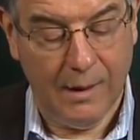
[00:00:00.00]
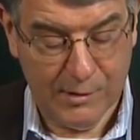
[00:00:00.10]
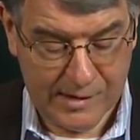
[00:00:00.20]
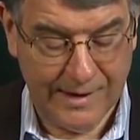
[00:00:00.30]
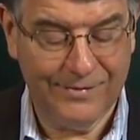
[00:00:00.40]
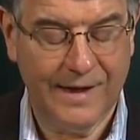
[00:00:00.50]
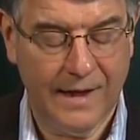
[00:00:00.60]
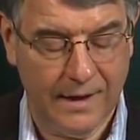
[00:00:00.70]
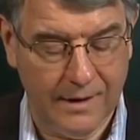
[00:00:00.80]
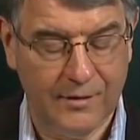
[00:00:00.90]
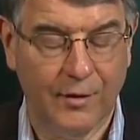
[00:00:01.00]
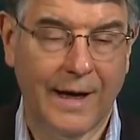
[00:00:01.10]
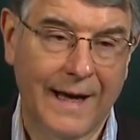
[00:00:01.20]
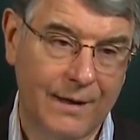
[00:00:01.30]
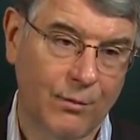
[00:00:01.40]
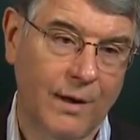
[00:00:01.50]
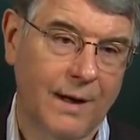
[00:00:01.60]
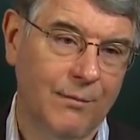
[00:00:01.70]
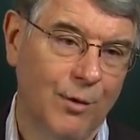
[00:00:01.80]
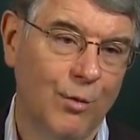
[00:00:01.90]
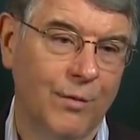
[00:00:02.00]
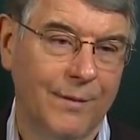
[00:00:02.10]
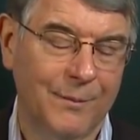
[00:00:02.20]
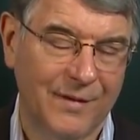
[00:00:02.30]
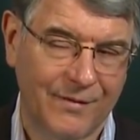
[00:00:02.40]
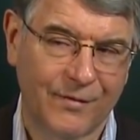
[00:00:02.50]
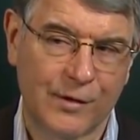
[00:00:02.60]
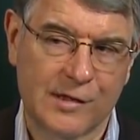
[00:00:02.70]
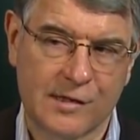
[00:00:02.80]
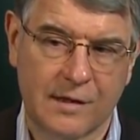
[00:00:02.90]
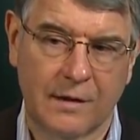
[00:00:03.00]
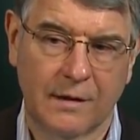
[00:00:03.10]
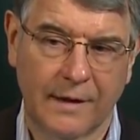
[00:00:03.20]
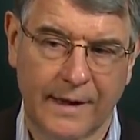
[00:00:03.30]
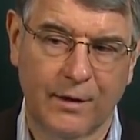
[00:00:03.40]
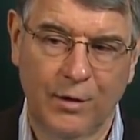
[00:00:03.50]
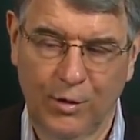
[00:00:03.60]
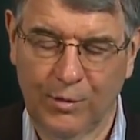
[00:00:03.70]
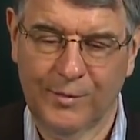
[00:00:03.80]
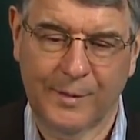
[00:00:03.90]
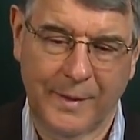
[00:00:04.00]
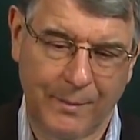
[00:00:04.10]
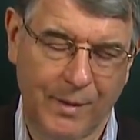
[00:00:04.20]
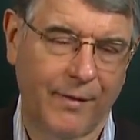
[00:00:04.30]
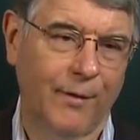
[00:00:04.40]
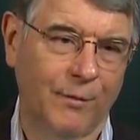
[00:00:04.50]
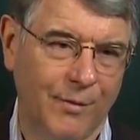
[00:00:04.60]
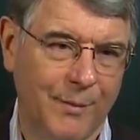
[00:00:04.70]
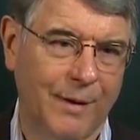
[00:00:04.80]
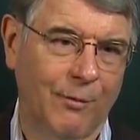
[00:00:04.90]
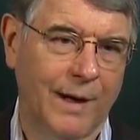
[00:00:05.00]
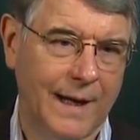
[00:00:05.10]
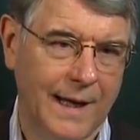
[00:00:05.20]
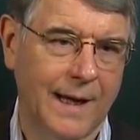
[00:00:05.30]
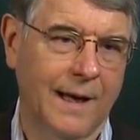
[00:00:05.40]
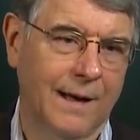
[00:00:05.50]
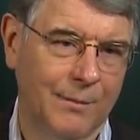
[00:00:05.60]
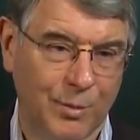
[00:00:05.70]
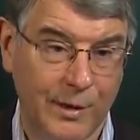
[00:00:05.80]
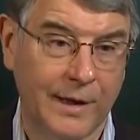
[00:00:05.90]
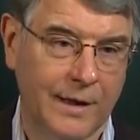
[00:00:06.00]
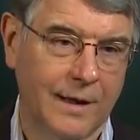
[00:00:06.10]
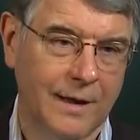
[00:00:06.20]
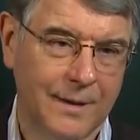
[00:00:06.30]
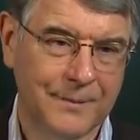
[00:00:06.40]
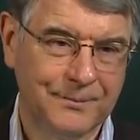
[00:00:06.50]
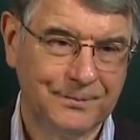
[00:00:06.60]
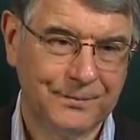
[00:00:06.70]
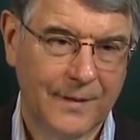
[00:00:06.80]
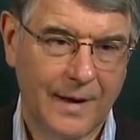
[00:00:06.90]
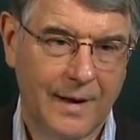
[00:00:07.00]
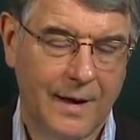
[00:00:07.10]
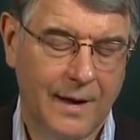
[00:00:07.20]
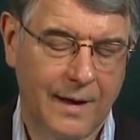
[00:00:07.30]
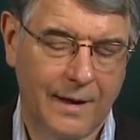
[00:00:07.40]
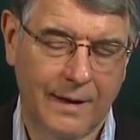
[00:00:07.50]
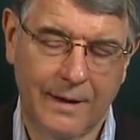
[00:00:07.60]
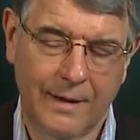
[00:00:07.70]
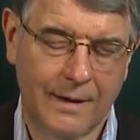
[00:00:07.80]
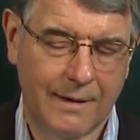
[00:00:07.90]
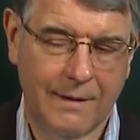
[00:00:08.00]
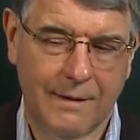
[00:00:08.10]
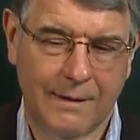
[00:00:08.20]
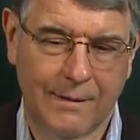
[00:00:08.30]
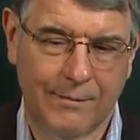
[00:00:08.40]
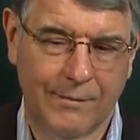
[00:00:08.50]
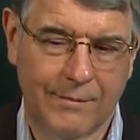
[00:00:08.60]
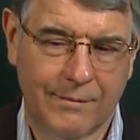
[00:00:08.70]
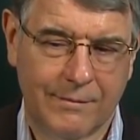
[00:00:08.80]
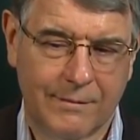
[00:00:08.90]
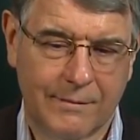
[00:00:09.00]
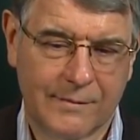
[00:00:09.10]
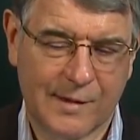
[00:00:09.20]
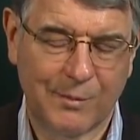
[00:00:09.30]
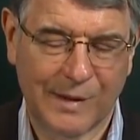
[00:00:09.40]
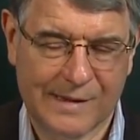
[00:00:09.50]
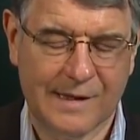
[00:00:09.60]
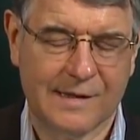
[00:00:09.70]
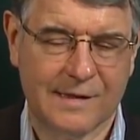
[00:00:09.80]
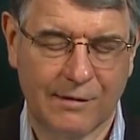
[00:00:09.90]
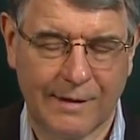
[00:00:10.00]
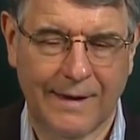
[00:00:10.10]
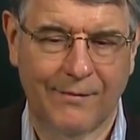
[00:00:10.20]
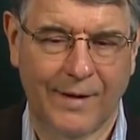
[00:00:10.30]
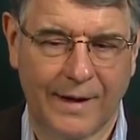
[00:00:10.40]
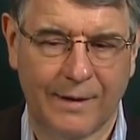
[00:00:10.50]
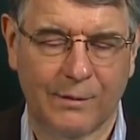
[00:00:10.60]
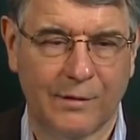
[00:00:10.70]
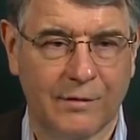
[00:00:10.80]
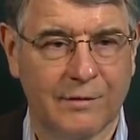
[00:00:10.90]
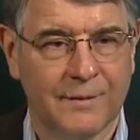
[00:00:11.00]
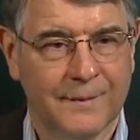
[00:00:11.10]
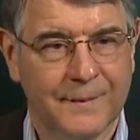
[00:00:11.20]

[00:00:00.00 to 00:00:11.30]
I was left-handed, so I wrote the first letter home to my mother with my right hand, printed it, and someplace I still have that. It was